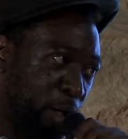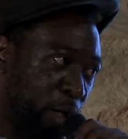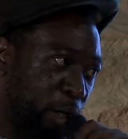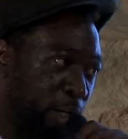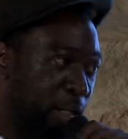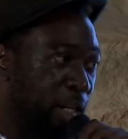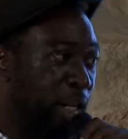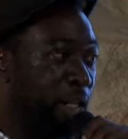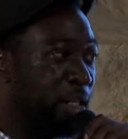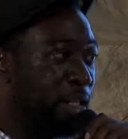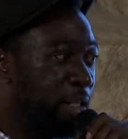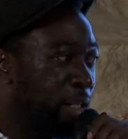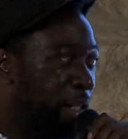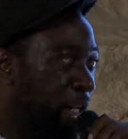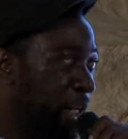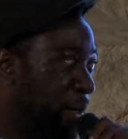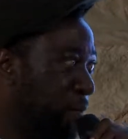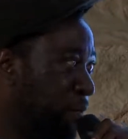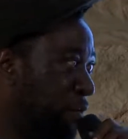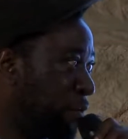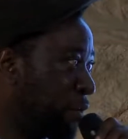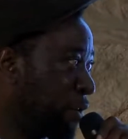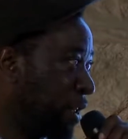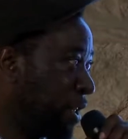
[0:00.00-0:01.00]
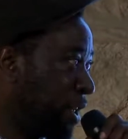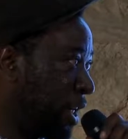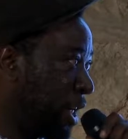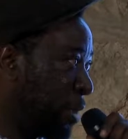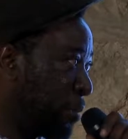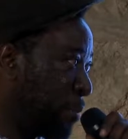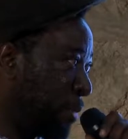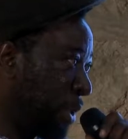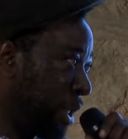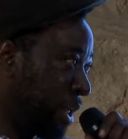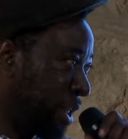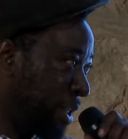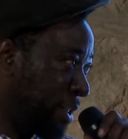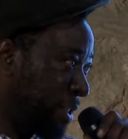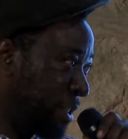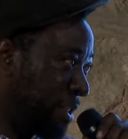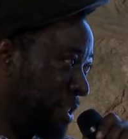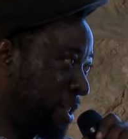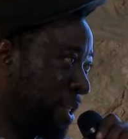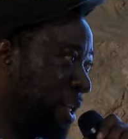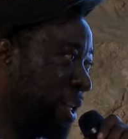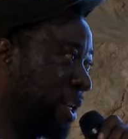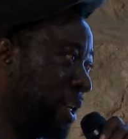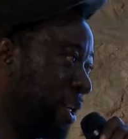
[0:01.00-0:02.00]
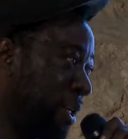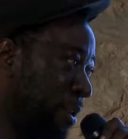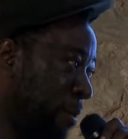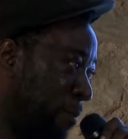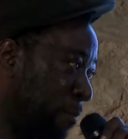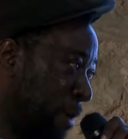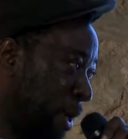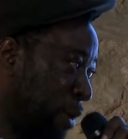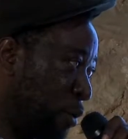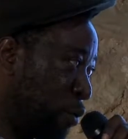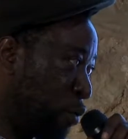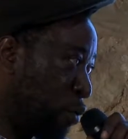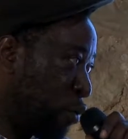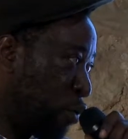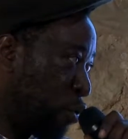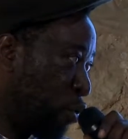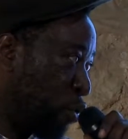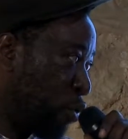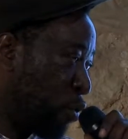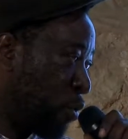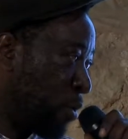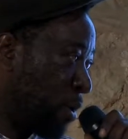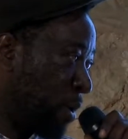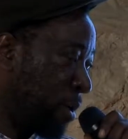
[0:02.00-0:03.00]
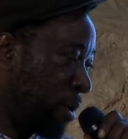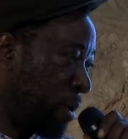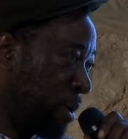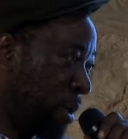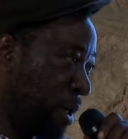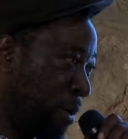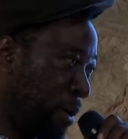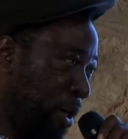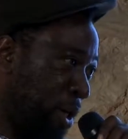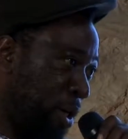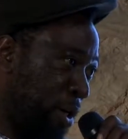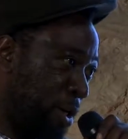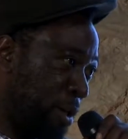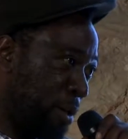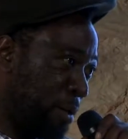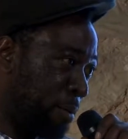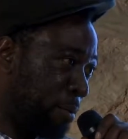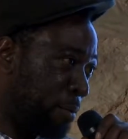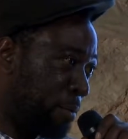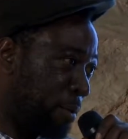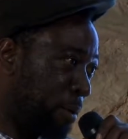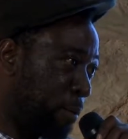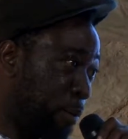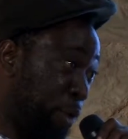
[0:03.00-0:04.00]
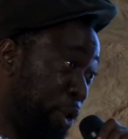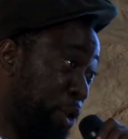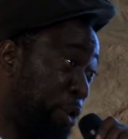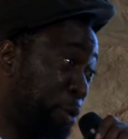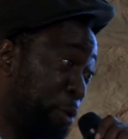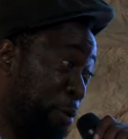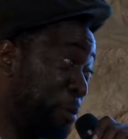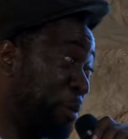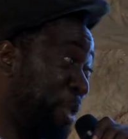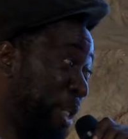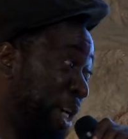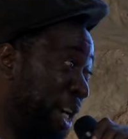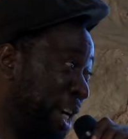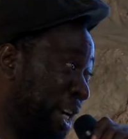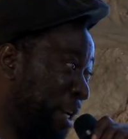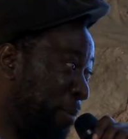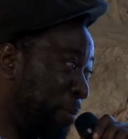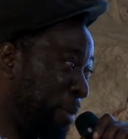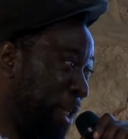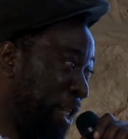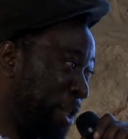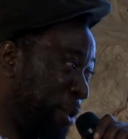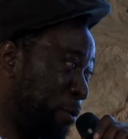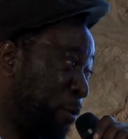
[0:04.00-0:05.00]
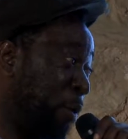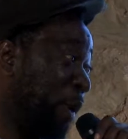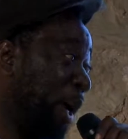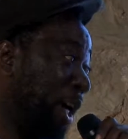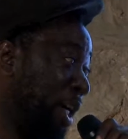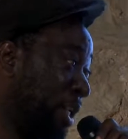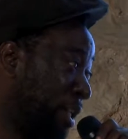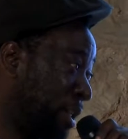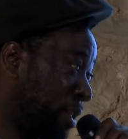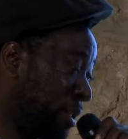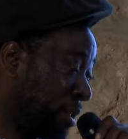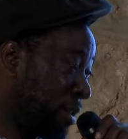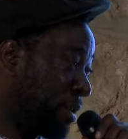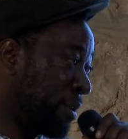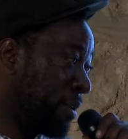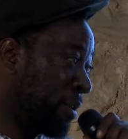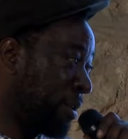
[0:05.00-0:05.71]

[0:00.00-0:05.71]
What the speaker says: another name for the Lemba is Varungu, which today means white,